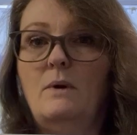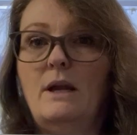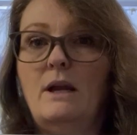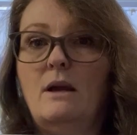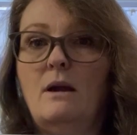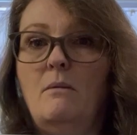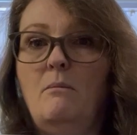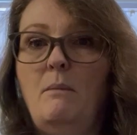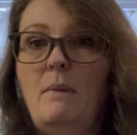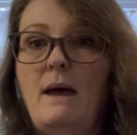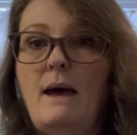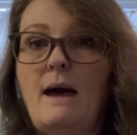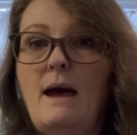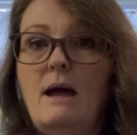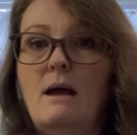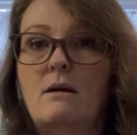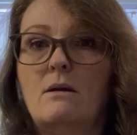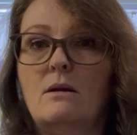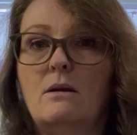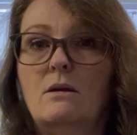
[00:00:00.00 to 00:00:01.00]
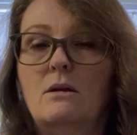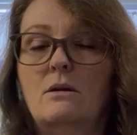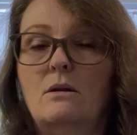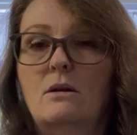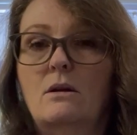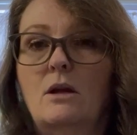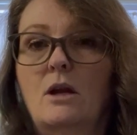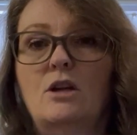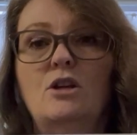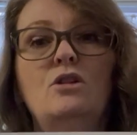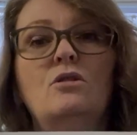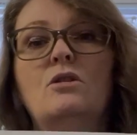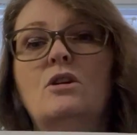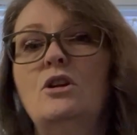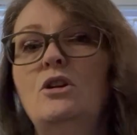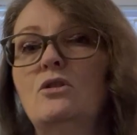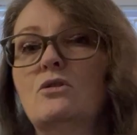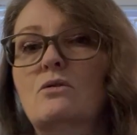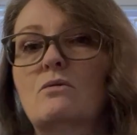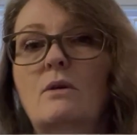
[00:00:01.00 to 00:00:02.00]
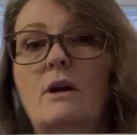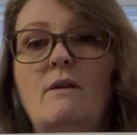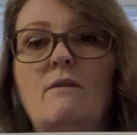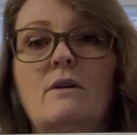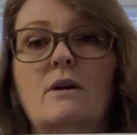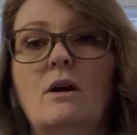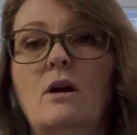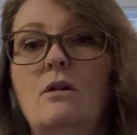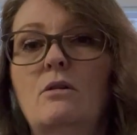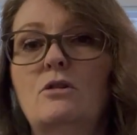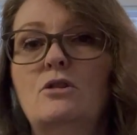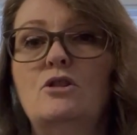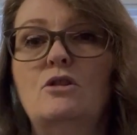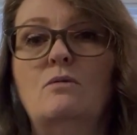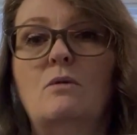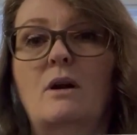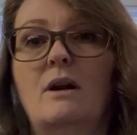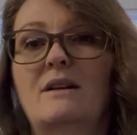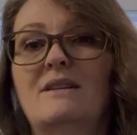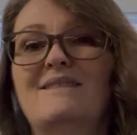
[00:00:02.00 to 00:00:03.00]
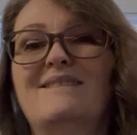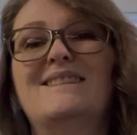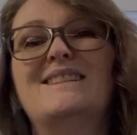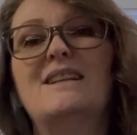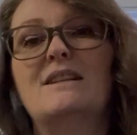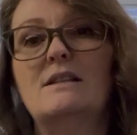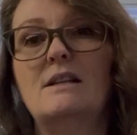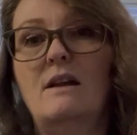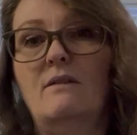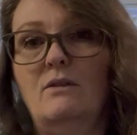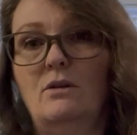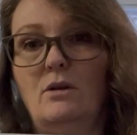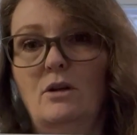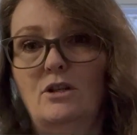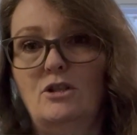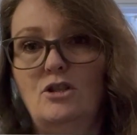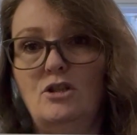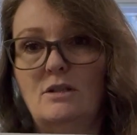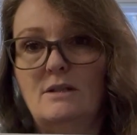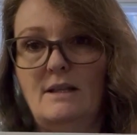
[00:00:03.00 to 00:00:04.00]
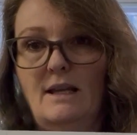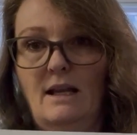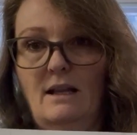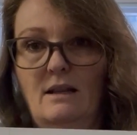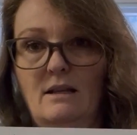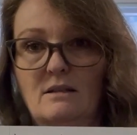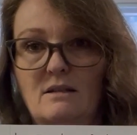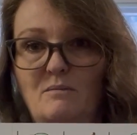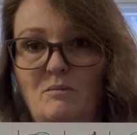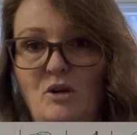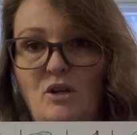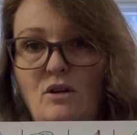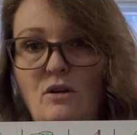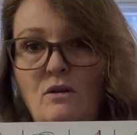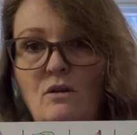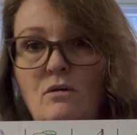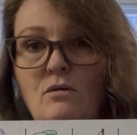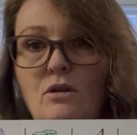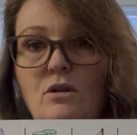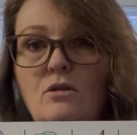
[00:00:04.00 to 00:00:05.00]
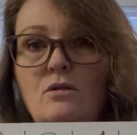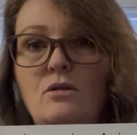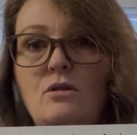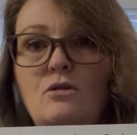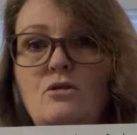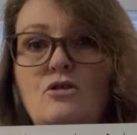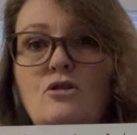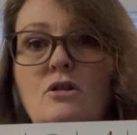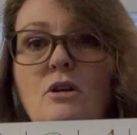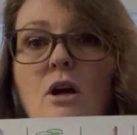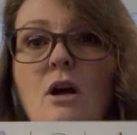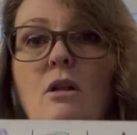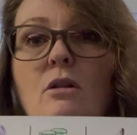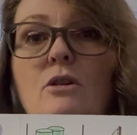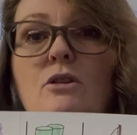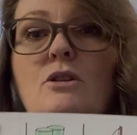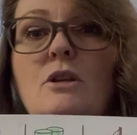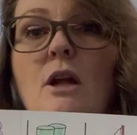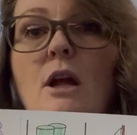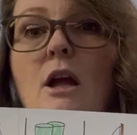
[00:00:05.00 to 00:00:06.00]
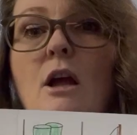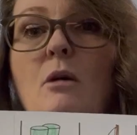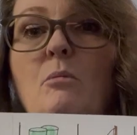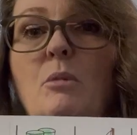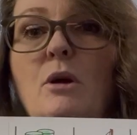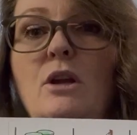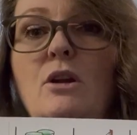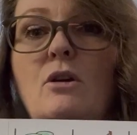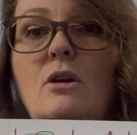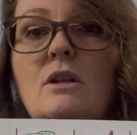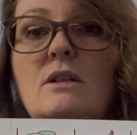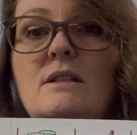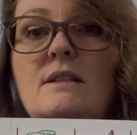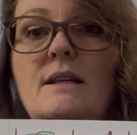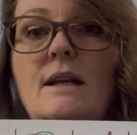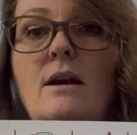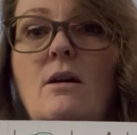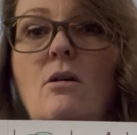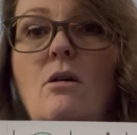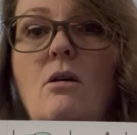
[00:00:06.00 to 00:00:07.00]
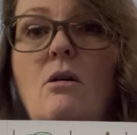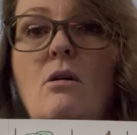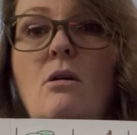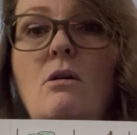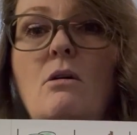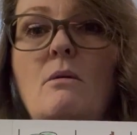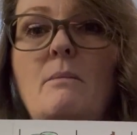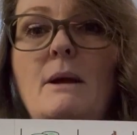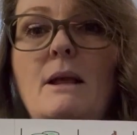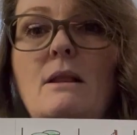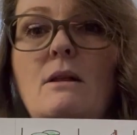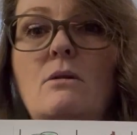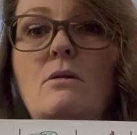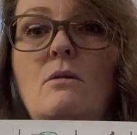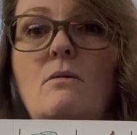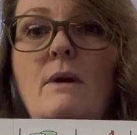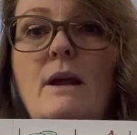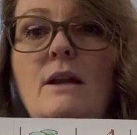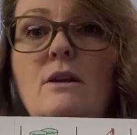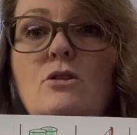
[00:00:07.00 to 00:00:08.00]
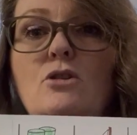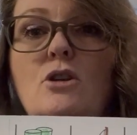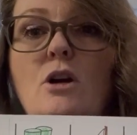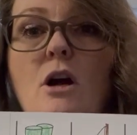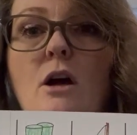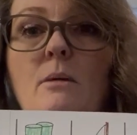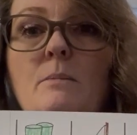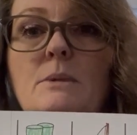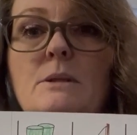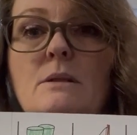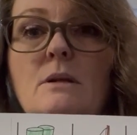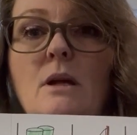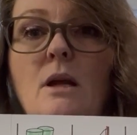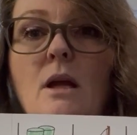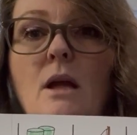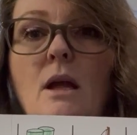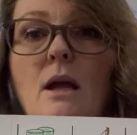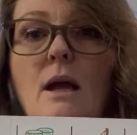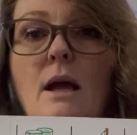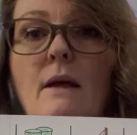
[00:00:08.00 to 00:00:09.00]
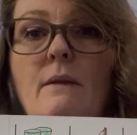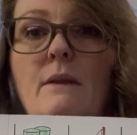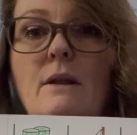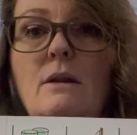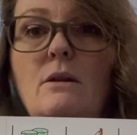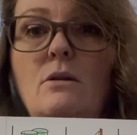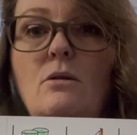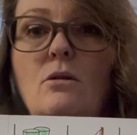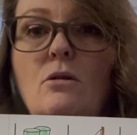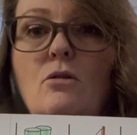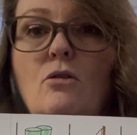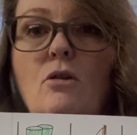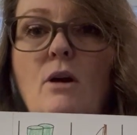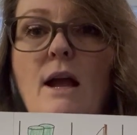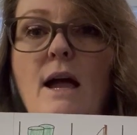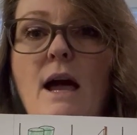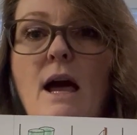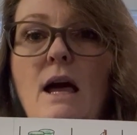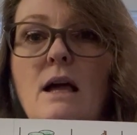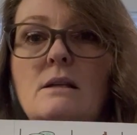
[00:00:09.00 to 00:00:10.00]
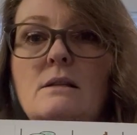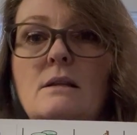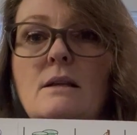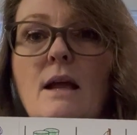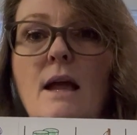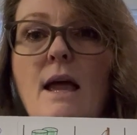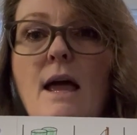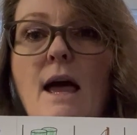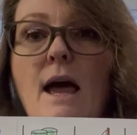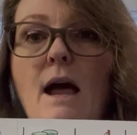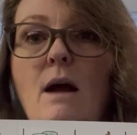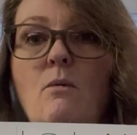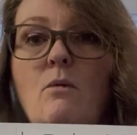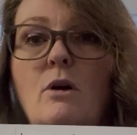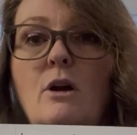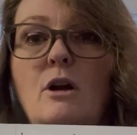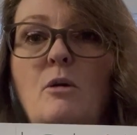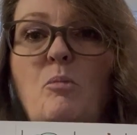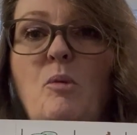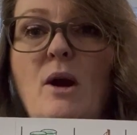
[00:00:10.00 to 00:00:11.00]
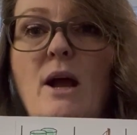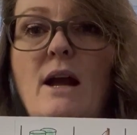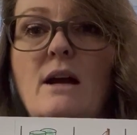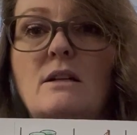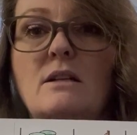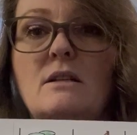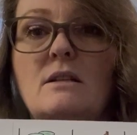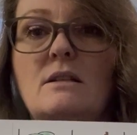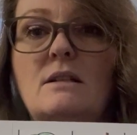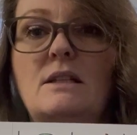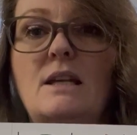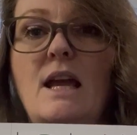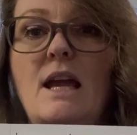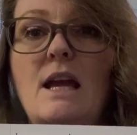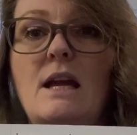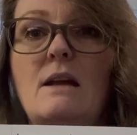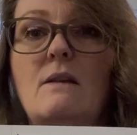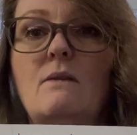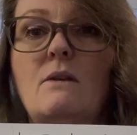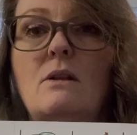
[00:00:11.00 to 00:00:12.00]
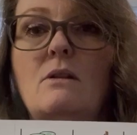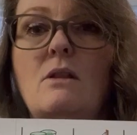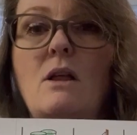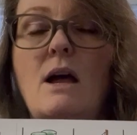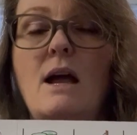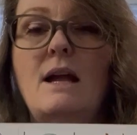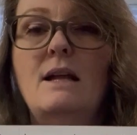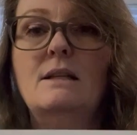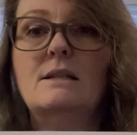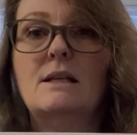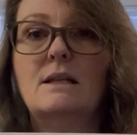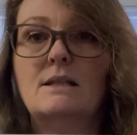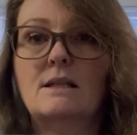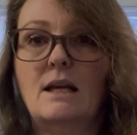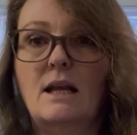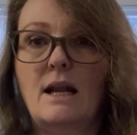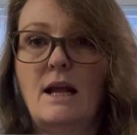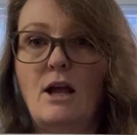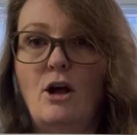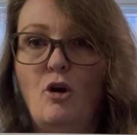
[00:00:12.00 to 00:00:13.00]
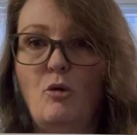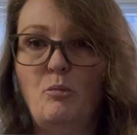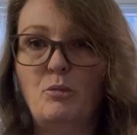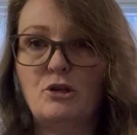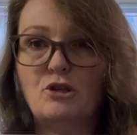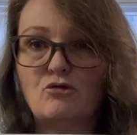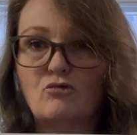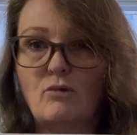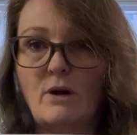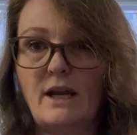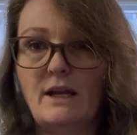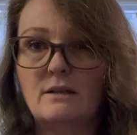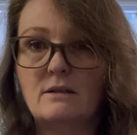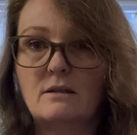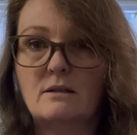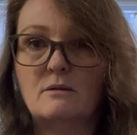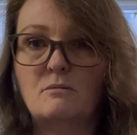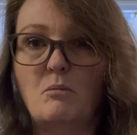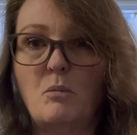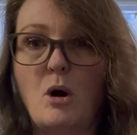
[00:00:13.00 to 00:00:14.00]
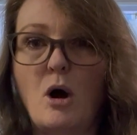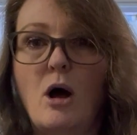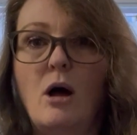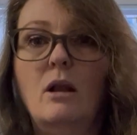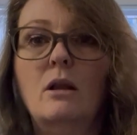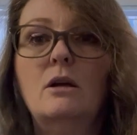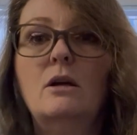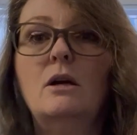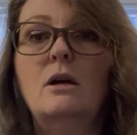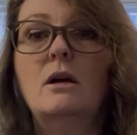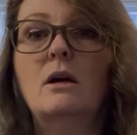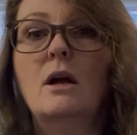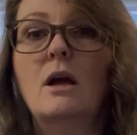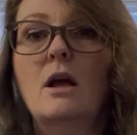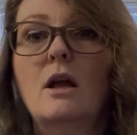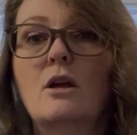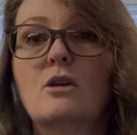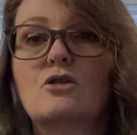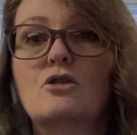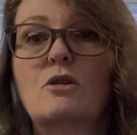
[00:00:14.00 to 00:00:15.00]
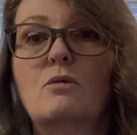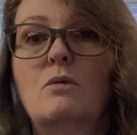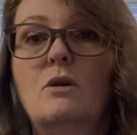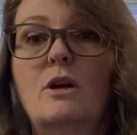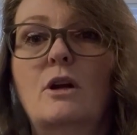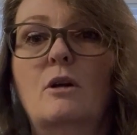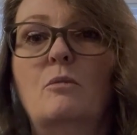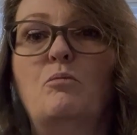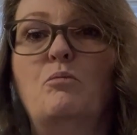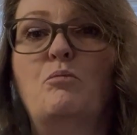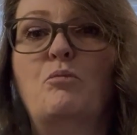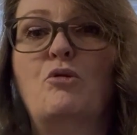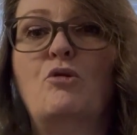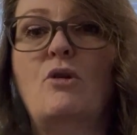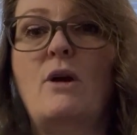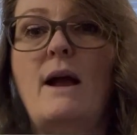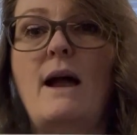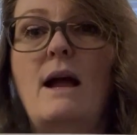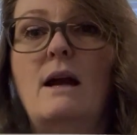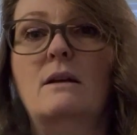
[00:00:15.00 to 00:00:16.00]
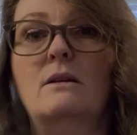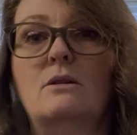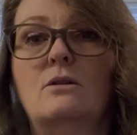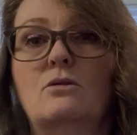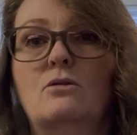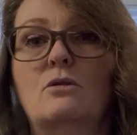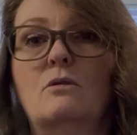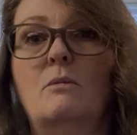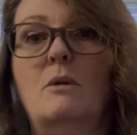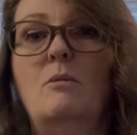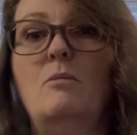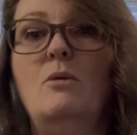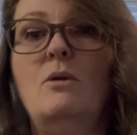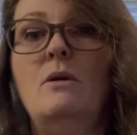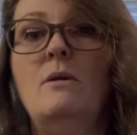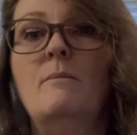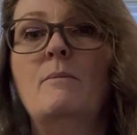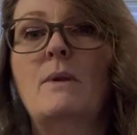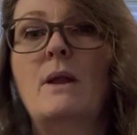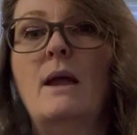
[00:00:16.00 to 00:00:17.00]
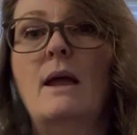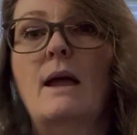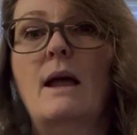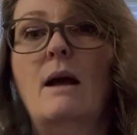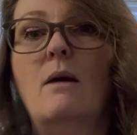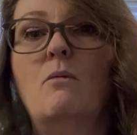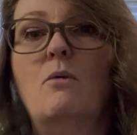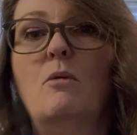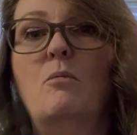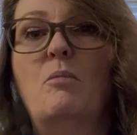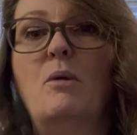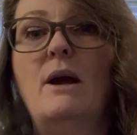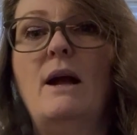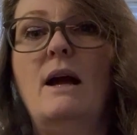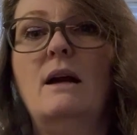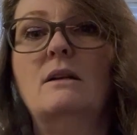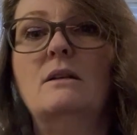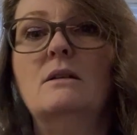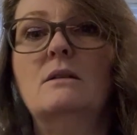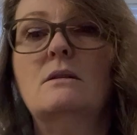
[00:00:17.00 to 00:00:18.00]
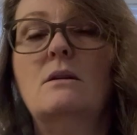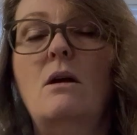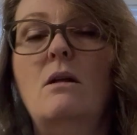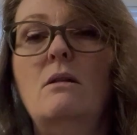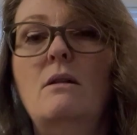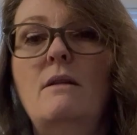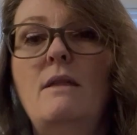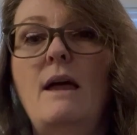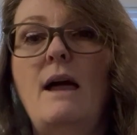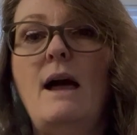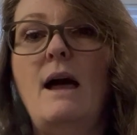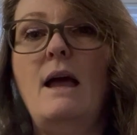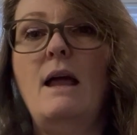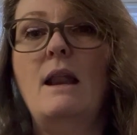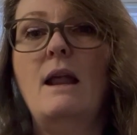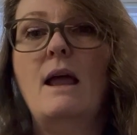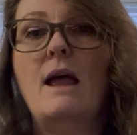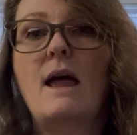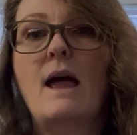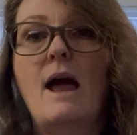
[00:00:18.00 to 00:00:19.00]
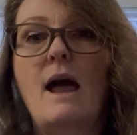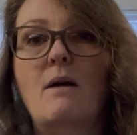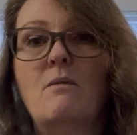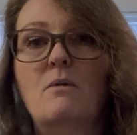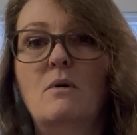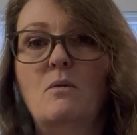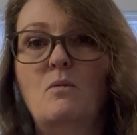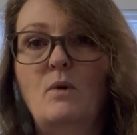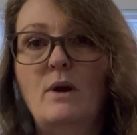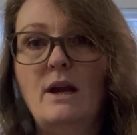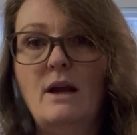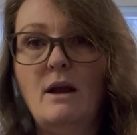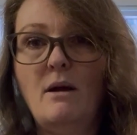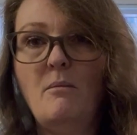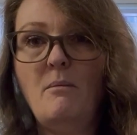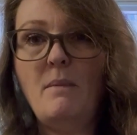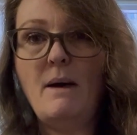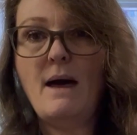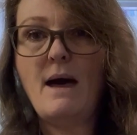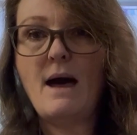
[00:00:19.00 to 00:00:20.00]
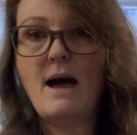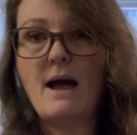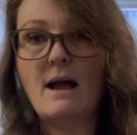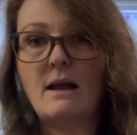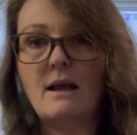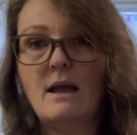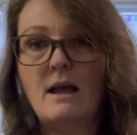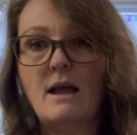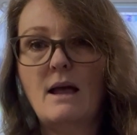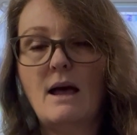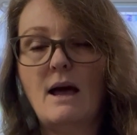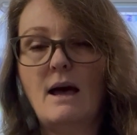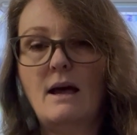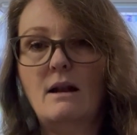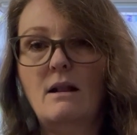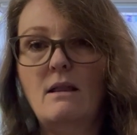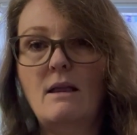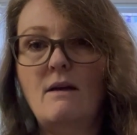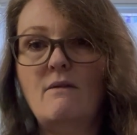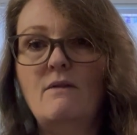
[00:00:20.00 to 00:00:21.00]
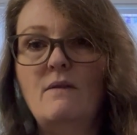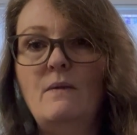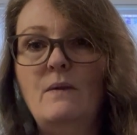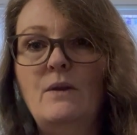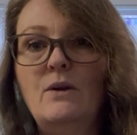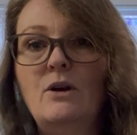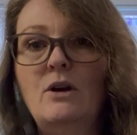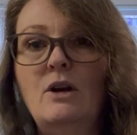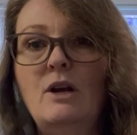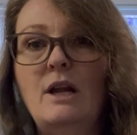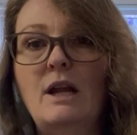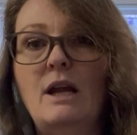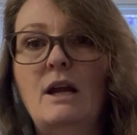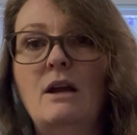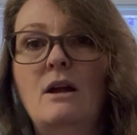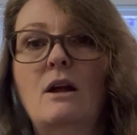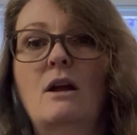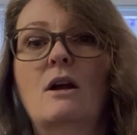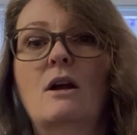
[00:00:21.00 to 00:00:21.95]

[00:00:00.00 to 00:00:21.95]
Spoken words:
we come back, you can use whatever colors you want. It doesn't have to look just like this, but you use your colors. But you can see all my little raindrops and the little grass. And we're gonna practice staying in the lines. That's gonna help us write smaller. So we're gonna practice, remember? And we'll practice all of that. And when we come back at 11:30,